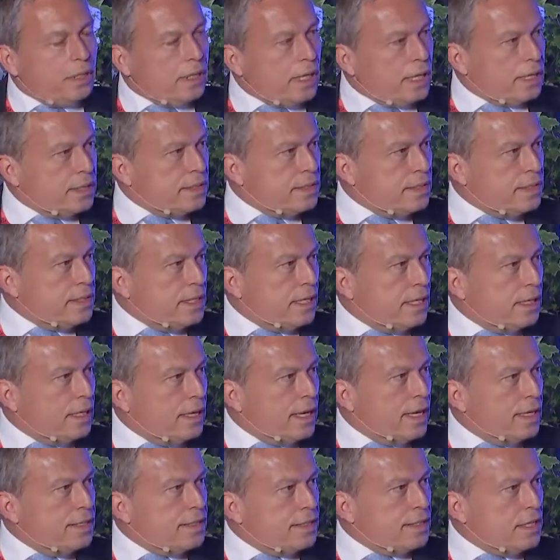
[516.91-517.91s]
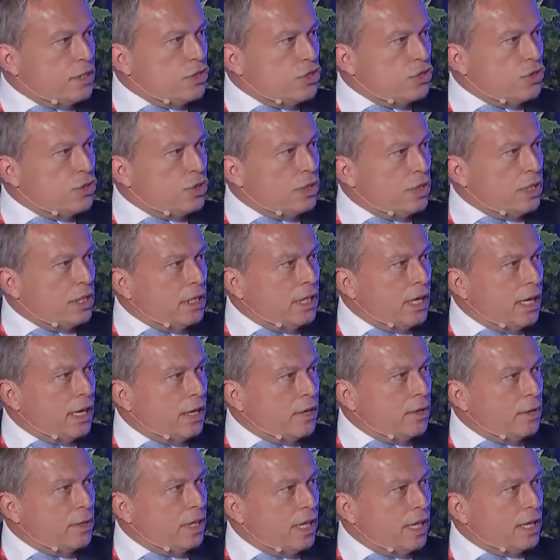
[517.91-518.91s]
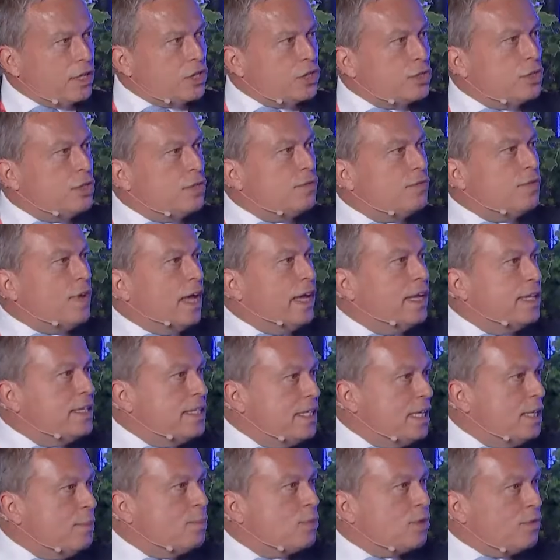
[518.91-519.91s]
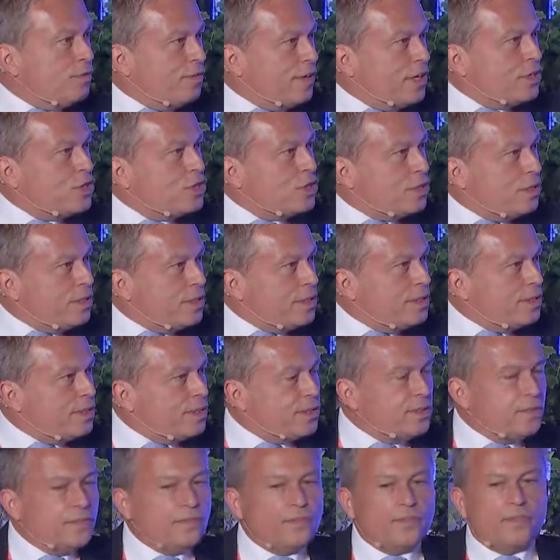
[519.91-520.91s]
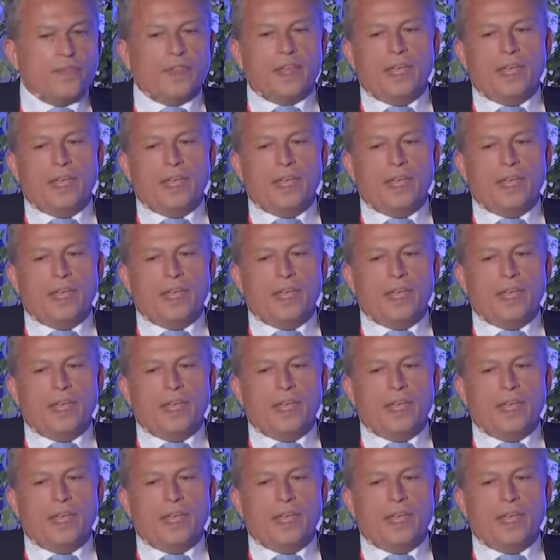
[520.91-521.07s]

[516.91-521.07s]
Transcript: That's essentially a collection of IT professionals.